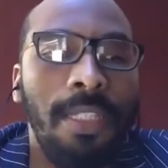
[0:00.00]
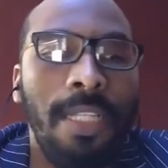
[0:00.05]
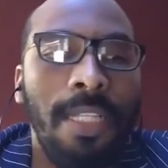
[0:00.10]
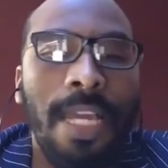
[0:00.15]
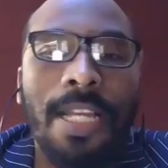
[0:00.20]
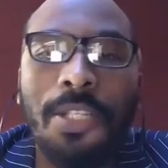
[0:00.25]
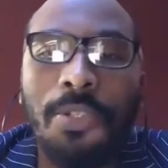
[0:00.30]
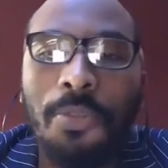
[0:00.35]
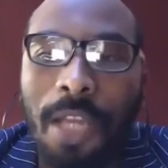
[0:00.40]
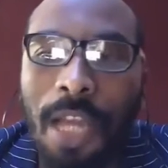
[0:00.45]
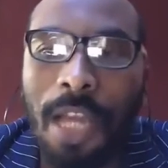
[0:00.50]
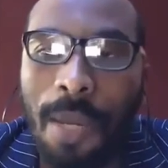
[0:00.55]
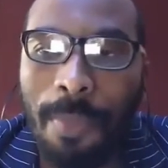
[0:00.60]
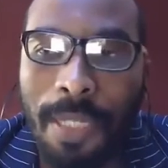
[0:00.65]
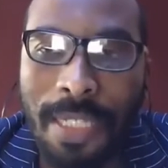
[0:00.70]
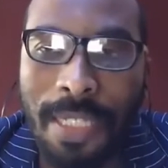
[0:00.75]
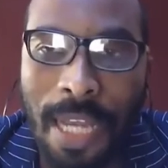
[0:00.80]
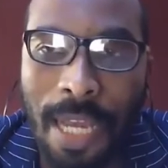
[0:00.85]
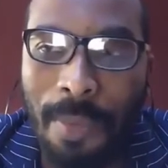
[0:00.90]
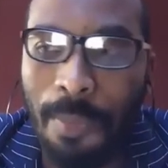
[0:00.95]
there has to
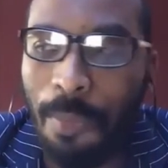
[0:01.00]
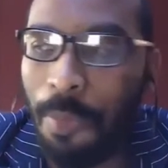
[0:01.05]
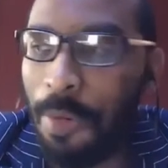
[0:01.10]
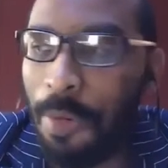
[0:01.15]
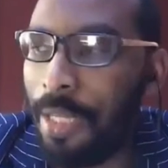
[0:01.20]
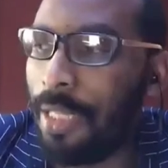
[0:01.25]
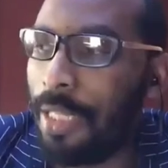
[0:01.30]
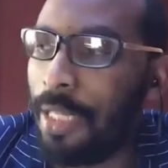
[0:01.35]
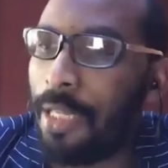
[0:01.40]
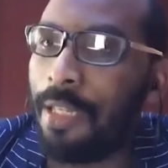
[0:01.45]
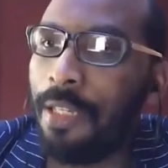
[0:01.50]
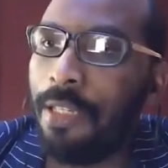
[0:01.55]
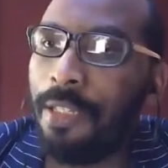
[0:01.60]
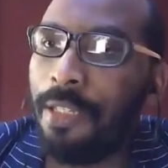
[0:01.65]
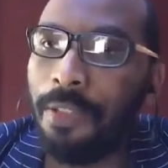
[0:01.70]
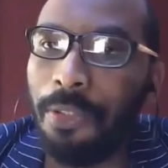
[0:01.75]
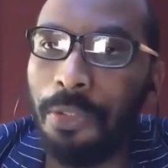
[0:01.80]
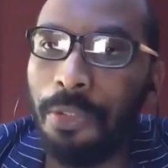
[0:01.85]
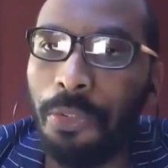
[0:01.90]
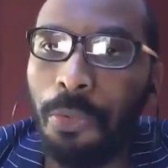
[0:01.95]
come a time when
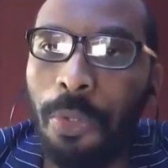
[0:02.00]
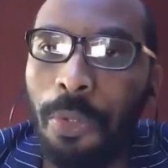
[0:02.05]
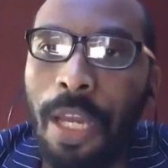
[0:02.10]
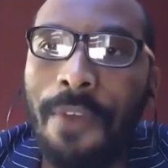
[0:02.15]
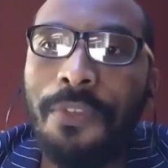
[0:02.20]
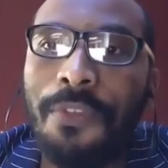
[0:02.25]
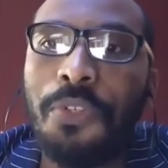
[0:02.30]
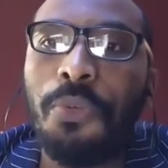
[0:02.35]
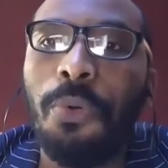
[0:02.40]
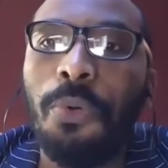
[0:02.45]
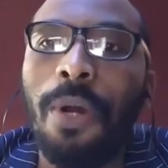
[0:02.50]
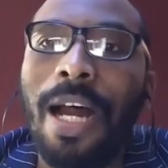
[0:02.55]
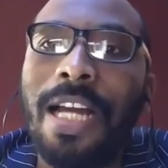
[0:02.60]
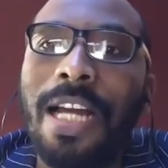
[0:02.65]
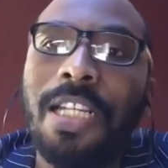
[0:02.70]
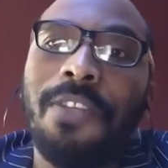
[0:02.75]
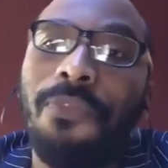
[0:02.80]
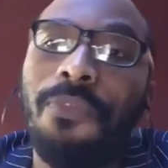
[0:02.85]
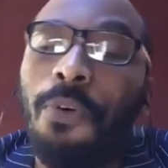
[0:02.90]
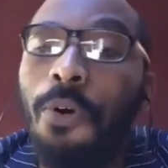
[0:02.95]
then you have to
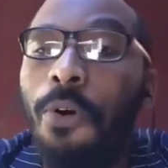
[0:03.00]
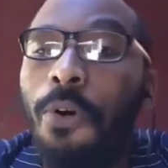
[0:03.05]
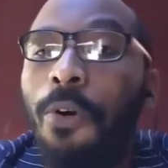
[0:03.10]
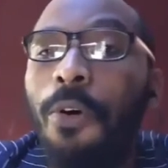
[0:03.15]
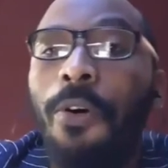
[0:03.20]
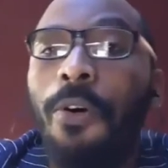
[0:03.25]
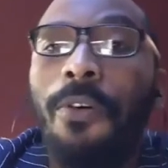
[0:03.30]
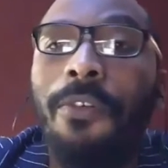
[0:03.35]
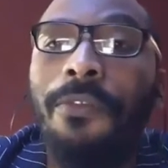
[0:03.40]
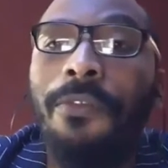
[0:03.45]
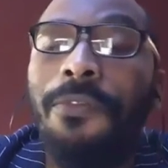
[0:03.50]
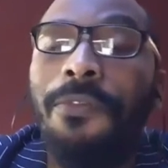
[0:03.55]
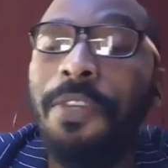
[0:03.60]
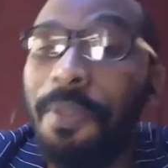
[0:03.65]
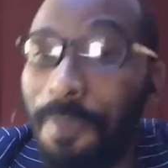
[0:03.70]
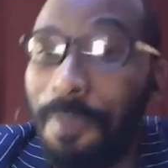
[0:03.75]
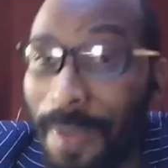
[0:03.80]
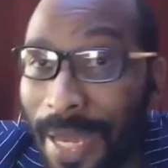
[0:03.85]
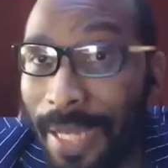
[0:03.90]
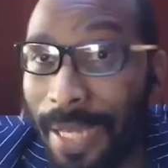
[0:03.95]
ask for
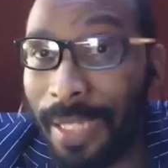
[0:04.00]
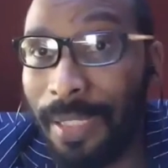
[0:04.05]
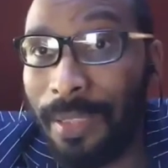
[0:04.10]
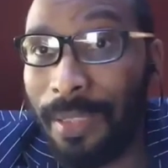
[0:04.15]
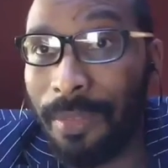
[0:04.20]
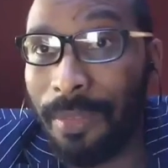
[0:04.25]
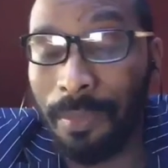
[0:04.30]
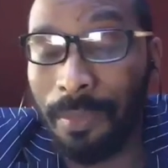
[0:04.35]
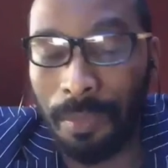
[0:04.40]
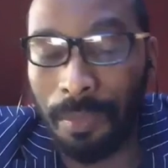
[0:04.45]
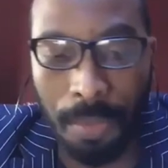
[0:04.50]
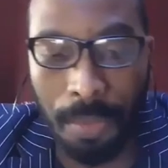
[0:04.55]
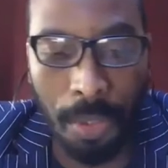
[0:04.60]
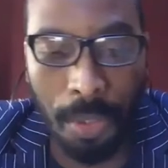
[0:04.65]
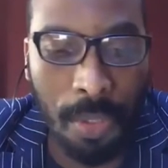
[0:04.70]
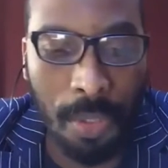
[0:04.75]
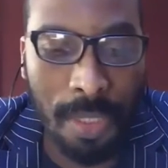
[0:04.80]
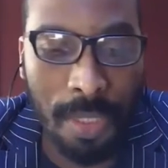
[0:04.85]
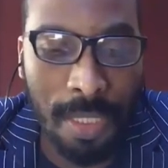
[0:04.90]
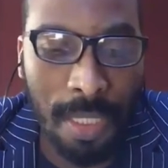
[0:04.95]
feedback,
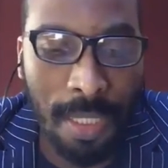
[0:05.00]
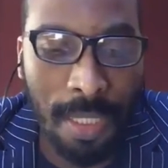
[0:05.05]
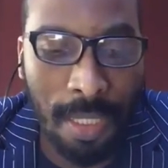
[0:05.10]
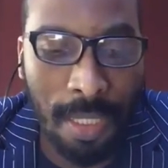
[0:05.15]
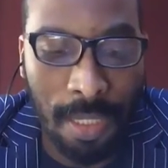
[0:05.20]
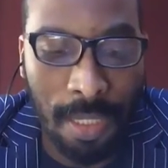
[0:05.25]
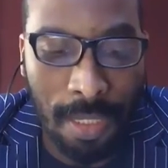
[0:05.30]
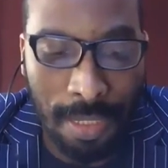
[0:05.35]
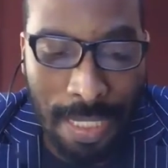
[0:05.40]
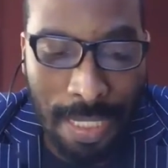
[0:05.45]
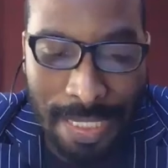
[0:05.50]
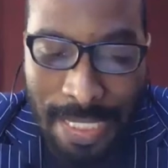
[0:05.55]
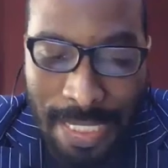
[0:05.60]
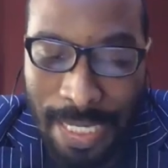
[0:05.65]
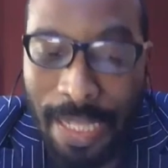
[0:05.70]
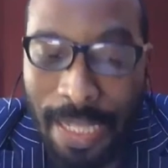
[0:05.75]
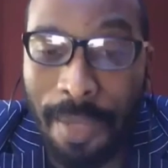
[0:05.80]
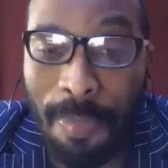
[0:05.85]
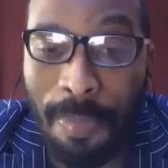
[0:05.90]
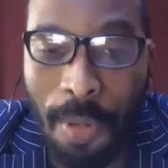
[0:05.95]
because that's
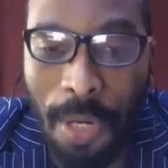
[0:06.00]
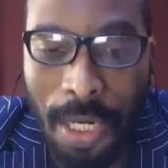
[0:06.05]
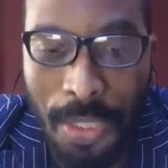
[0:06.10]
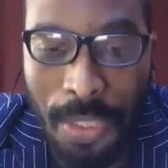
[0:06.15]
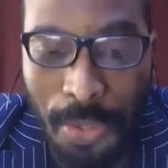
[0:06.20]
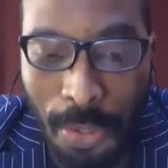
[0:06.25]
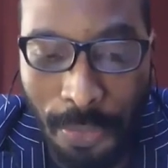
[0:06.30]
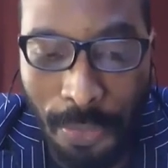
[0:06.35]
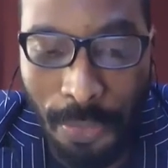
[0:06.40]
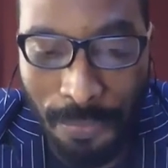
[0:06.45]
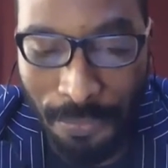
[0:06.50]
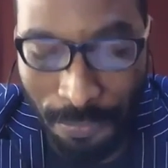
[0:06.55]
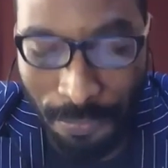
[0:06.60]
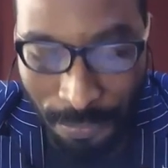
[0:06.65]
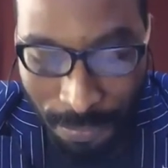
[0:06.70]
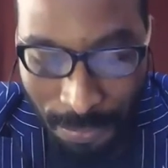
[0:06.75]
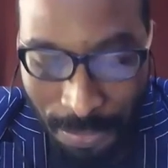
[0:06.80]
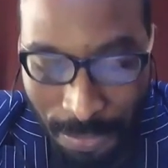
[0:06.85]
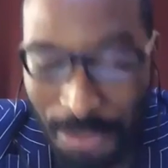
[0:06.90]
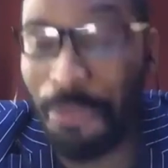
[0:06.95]
another part of
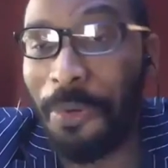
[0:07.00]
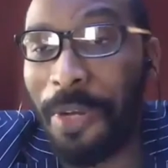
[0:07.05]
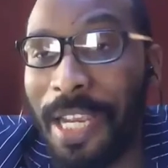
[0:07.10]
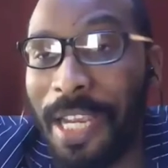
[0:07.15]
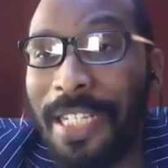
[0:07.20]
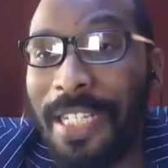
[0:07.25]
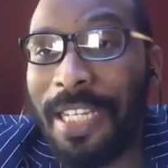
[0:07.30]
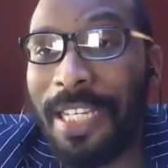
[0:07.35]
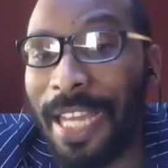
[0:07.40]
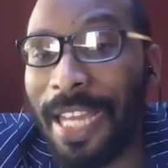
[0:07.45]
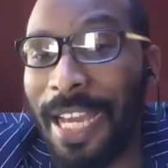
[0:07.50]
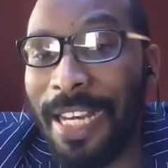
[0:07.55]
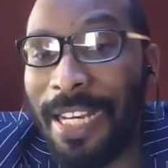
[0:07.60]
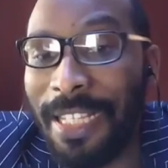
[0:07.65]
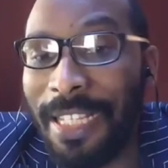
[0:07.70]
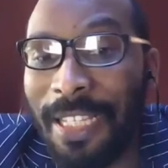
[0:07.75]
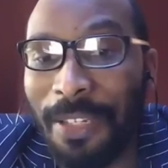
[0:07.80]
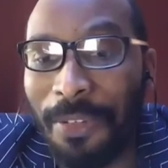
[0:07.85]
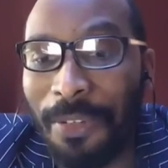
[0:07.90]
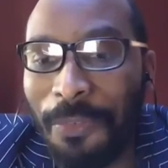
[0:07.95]
creating
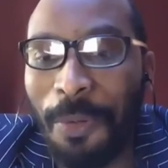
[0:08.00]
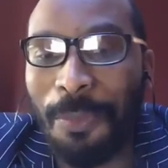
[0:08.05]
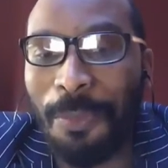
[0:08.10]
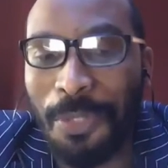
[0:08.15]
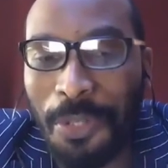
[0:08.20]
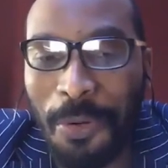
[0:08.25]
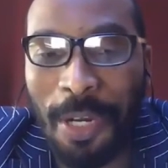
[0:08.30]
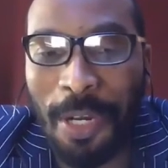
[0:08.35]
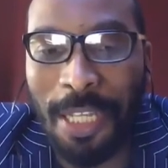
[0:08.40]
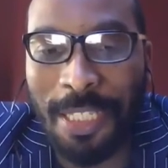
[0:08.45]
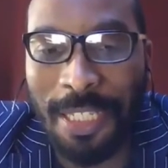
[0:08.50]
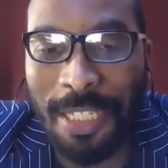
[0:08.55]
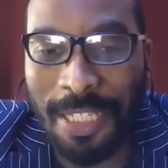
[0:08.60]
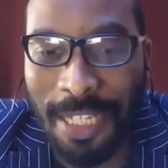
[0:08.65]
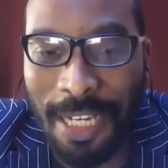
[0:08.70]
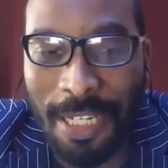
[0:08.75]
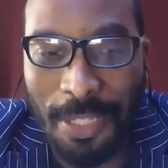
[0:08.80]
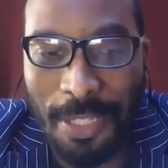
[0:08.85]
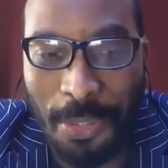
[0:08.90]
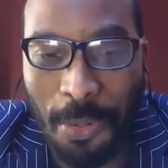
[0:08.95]
anything from scratch, is
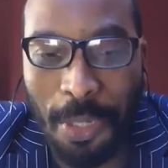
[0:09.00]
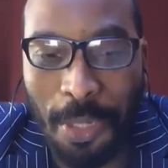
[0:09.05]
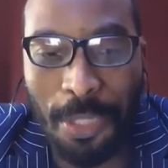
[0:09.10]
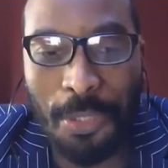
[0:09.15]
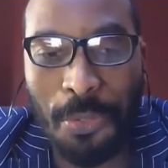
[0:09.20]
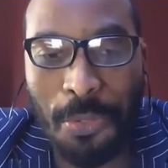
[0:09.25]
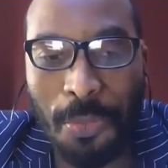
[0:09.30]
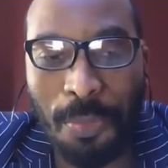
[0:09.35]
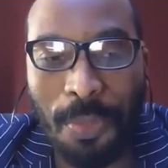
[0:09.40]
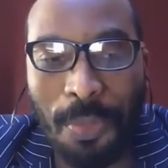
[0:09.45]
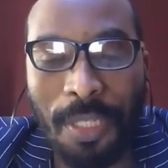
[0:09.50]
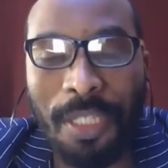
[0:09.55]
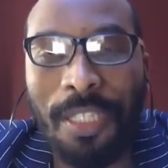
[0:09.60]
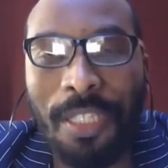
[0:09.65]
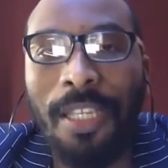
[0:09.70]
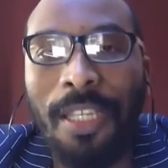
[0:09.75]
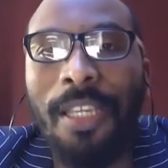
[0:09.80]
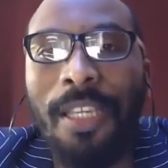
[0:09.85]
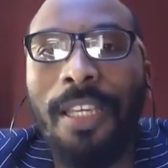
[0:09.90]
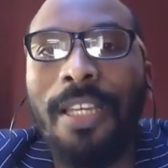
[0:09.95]
that it's going to
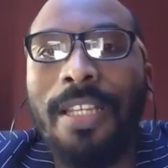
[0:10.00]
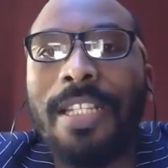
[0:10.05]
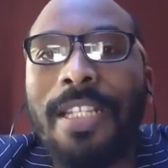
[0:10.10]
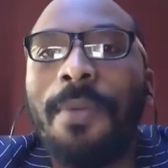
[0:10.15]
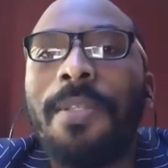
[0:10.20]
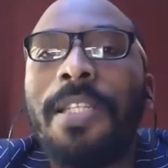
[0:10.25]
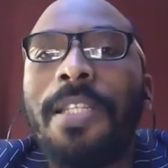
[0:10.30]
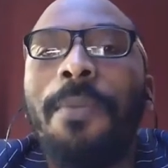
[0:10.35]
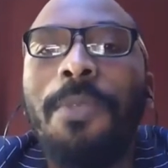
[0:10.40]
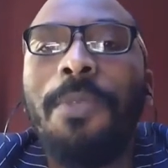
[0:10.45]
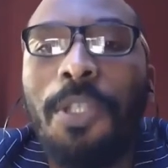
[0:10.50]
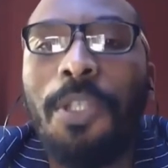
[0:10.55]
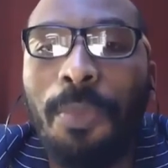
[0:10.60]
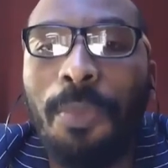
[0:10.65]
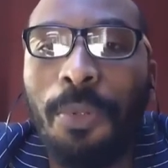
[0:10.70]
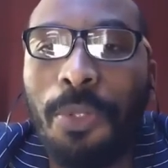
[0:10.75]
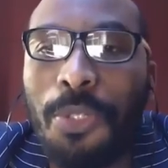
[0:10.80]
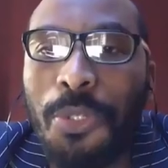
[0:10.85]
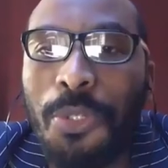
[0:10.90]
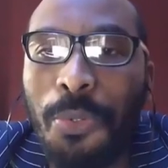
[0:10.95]
be
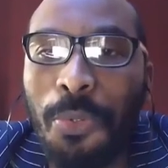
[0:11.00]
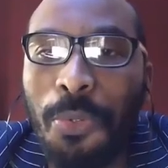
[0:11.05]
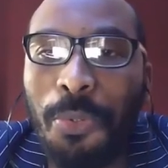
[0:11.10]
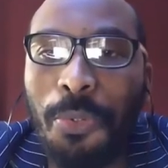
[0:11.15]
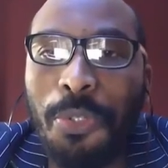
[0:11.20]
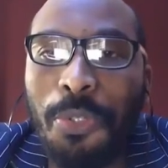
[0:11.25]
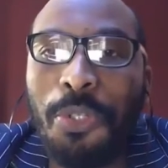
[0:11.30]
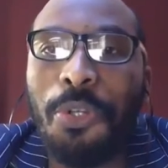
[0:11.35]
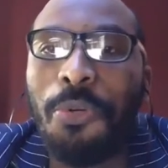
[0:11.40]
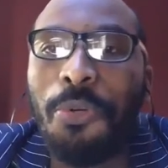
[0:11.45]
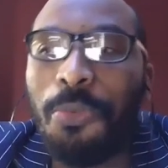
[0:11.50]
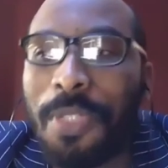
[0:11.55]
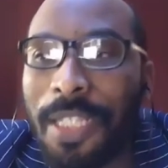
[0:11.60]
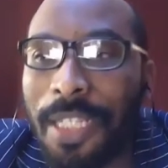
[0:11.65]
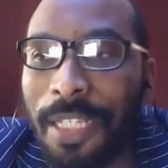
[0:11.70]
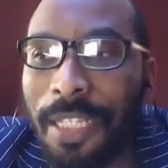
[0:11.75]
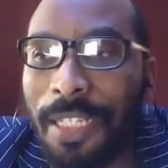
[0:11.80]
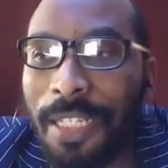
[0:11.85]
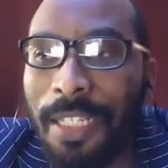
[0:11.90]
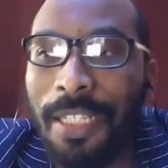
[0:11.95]
susceptible to
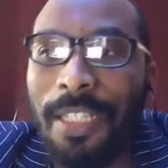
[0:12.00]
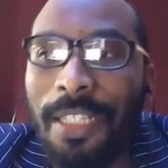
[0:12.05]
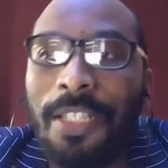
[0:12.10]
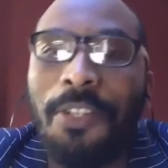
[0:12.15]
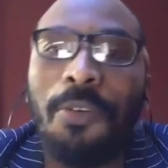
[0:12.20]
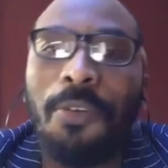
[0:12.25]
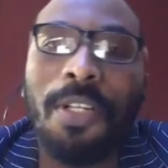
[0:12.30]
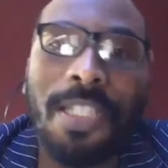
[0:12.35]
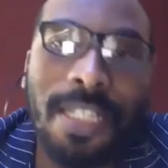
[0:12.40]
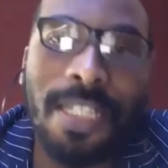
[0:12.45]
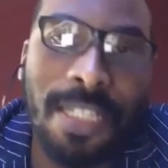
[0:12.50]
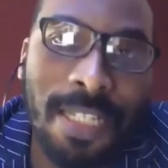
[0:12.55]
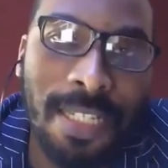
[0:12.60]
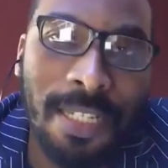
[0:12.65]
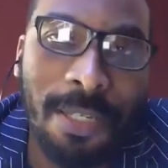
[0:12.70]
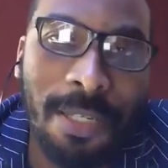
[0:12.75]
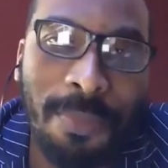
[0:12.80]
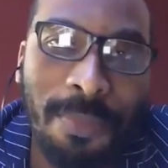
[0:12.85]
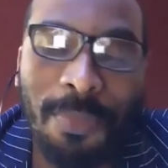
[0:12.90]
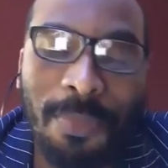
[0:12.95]
scrutiny,
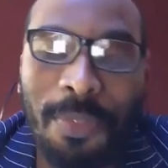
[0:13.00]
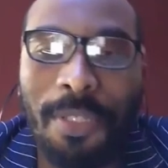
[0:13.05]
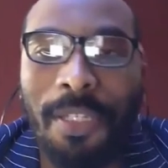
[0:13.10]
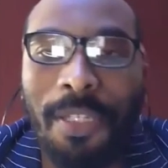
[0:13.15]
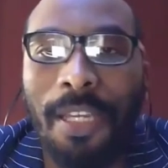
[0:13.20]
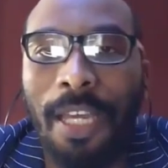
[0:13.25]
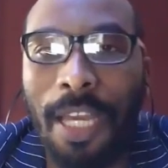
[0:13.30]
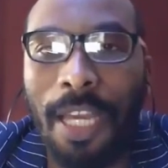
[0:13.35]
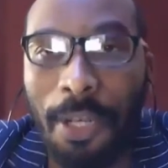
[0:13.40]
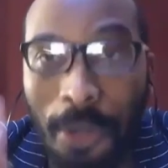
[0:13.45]
criticism, and